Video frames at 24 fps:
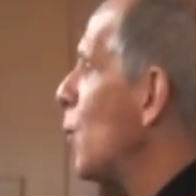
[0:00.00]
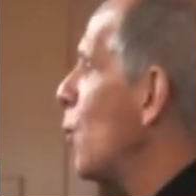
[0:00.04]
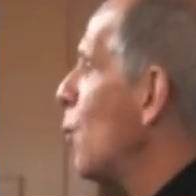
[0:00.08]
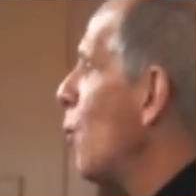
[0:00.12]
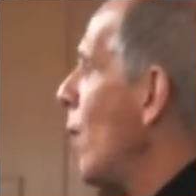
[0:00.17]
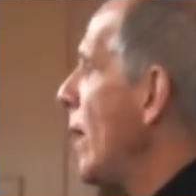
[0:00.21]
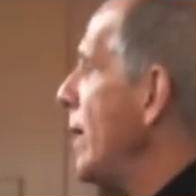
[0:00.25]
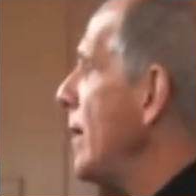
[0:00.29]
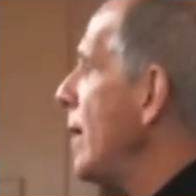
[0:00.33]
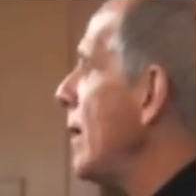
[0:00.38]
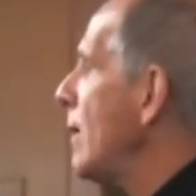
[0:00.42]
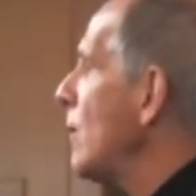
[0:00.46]

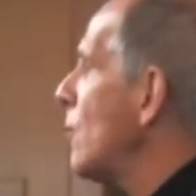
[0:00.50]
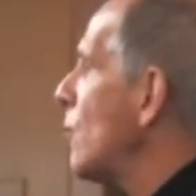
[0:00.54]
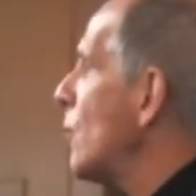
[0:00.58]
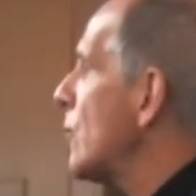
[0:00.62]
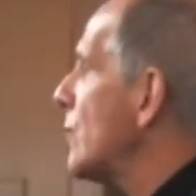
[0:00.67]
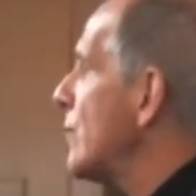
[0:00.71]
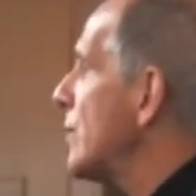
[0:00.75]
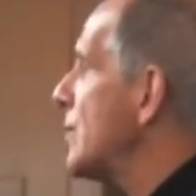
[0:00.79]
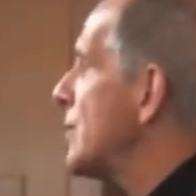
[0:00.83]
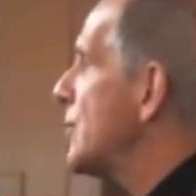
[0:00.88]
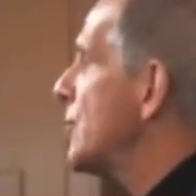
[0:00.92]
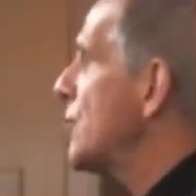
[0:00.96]
When the
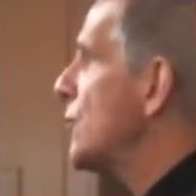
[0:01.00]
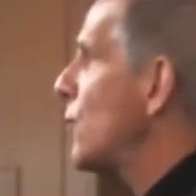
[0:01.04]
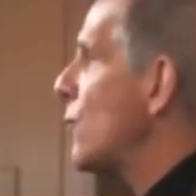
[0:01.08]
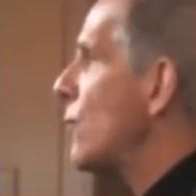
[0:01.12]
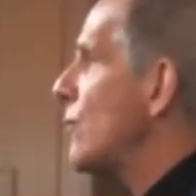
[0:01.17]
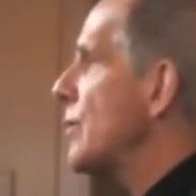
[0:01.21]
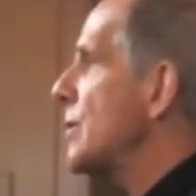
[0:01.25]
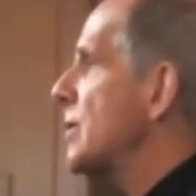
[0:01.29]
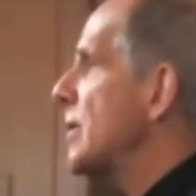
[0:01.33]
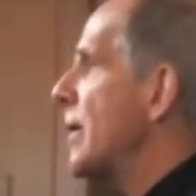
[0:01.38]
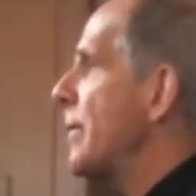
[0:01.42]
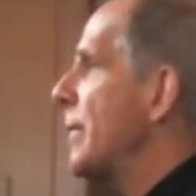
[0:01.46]
Lord
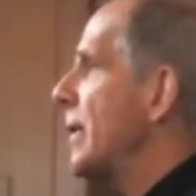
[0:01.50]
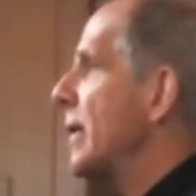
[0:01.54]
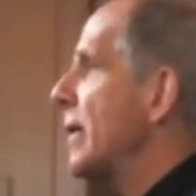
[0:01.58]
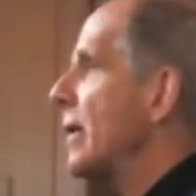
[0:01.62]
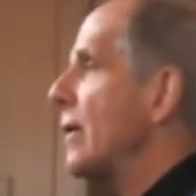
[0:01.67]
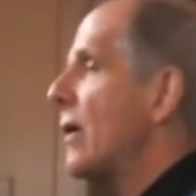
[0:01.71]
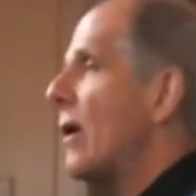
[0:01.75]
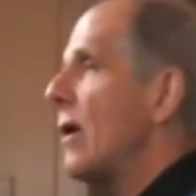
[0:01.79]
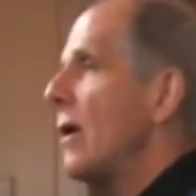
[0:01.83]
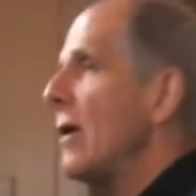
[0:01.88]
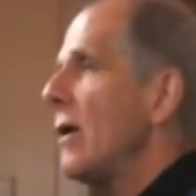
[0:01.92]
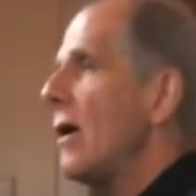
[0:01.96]
restores something
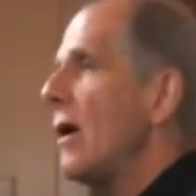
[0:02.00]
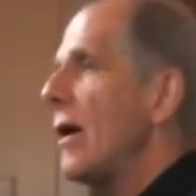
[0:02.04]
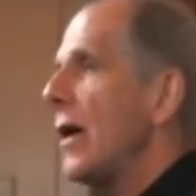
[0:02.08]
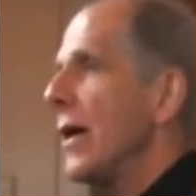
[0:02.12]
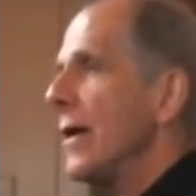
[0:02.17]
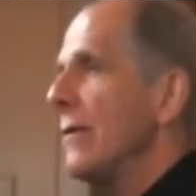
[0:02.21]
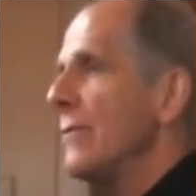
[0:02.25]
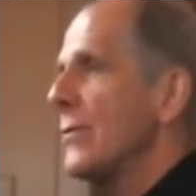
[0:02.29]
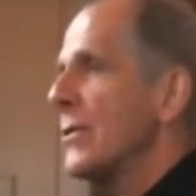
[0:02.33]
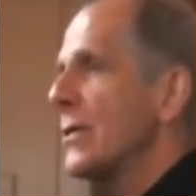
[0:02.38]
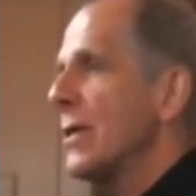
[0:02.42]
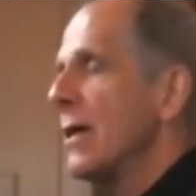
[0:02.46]
in our
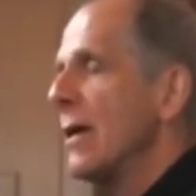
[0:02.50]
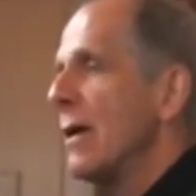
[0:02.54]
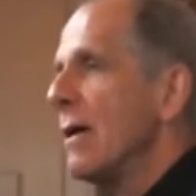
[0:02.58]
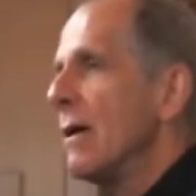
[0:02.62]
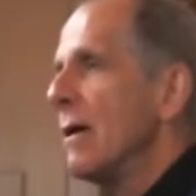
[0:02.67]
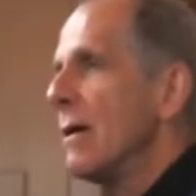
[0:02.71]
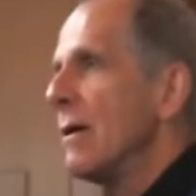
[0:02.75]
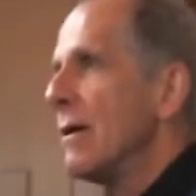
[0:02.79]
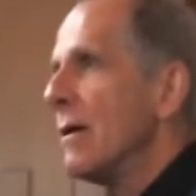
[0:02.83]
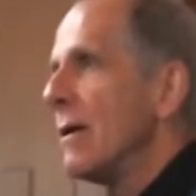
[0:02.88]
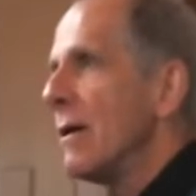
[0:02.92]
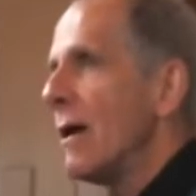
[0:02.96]
lives,
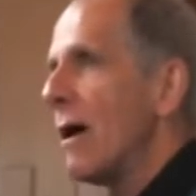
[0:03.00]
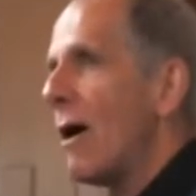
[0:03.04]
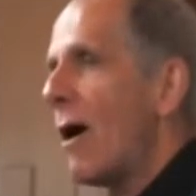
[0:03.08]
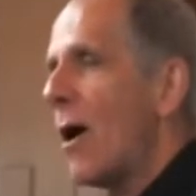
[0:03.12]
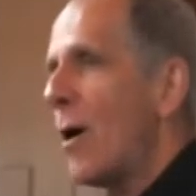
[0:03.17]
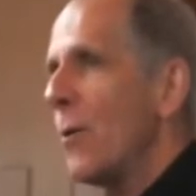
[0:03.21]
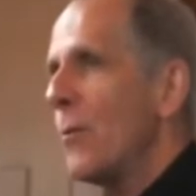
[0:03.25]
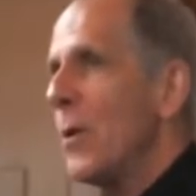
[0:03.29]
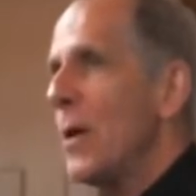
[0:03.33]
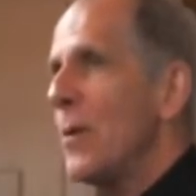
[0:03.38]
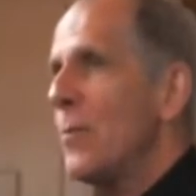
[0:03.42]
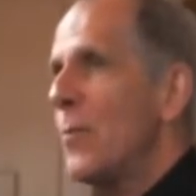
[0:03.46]

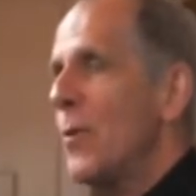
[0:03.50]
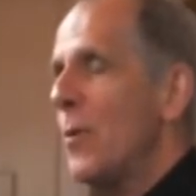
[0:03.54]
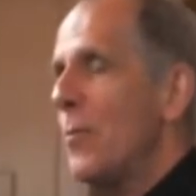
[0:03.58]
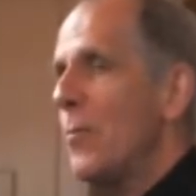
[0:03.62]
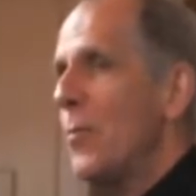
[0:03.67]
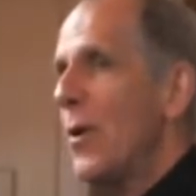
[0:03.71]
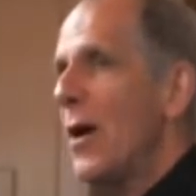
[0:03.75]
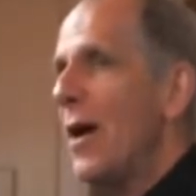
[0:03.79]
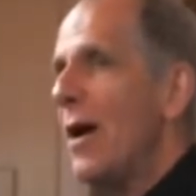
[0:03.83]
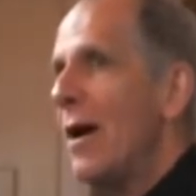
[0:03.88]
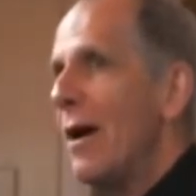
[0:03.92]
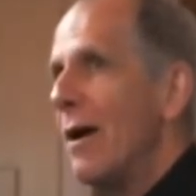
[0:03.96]
are we
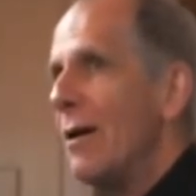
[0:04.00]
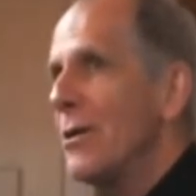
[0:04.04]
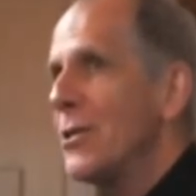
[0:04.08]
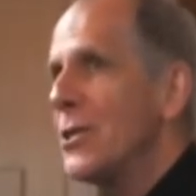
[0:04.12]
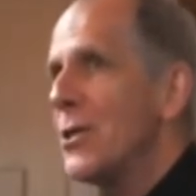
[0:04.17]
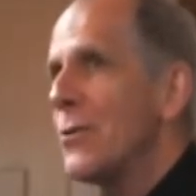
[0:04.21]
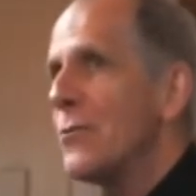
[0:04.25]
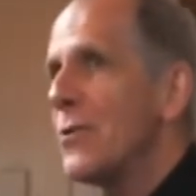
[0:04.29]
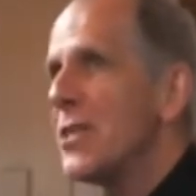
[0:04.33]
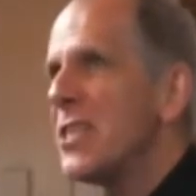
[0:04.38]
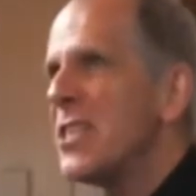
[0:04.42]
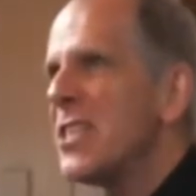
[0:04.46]

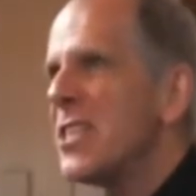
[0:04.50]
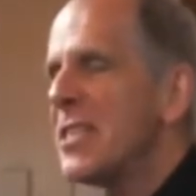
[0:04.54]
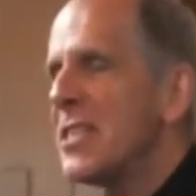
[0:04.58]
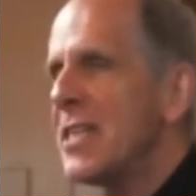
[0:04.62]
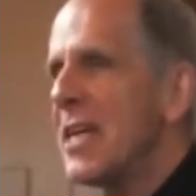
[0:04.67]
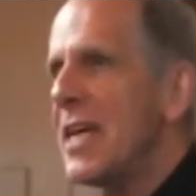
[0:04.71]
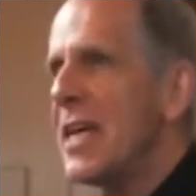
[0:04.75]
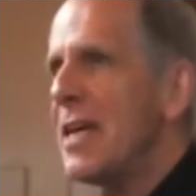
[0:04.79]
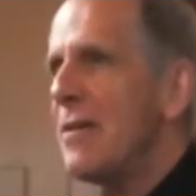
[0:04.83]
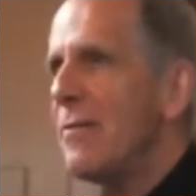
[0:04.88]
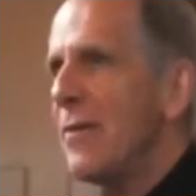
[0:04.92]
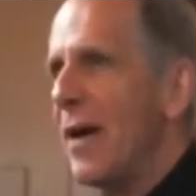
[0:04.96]
prepared to
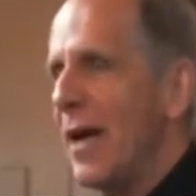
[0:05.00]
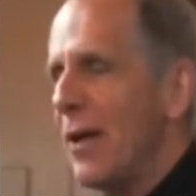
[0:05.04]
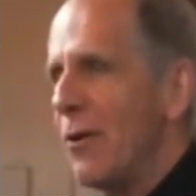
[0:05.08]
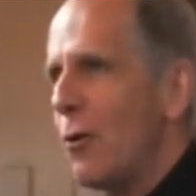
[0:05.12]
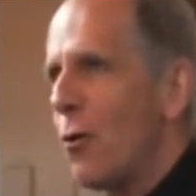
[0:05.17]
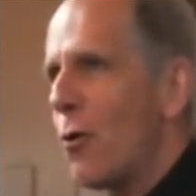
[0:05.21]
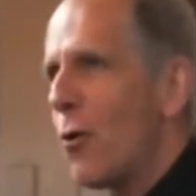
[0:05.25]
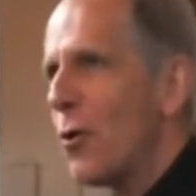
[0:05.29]
receive it?